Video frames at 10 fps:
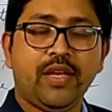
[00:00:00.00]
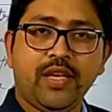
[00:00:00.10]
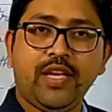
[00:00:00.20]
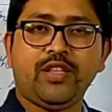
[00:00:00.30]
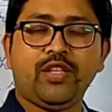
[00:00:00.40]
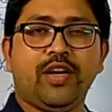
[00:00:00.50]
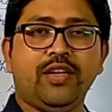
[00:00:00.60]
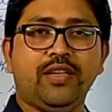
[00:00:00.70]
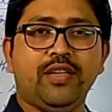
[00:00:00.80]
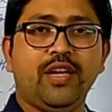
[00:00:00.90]
He
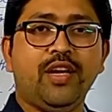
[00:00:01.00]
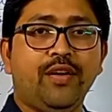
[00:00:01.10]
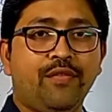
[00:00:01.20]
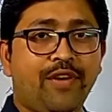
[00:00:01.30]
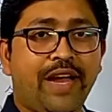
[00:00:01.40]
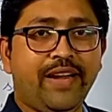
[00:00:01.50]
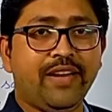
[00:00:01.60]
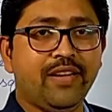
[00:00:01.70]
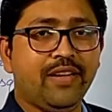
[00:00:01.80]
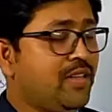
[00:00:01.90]
thought, why
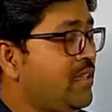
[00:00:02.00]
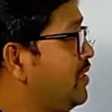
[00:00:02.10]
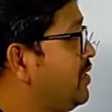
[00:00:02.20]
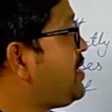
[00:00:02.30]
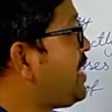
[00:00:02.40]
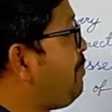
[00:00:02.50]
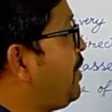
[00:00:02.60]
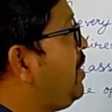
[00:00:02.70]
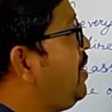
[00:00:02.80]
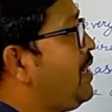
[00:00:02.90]
did this
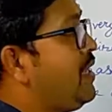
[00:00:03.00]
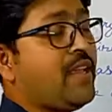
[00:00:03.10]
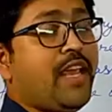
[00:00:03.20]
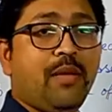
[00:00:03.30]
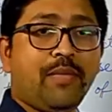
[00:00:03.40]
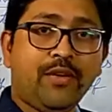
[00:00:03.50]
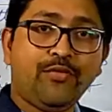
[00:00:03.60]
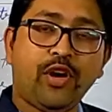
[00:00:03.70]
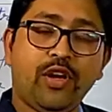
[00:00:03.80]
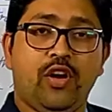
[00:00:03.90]
apple came and
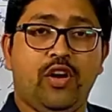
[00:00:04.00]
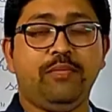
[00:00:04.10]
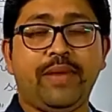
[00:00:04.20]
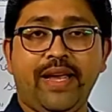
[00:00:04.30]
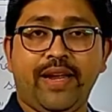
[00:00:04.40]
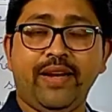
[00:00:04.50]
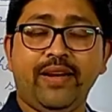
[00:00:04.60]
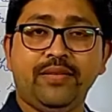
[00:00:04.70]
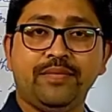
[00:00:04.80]
fall on my head?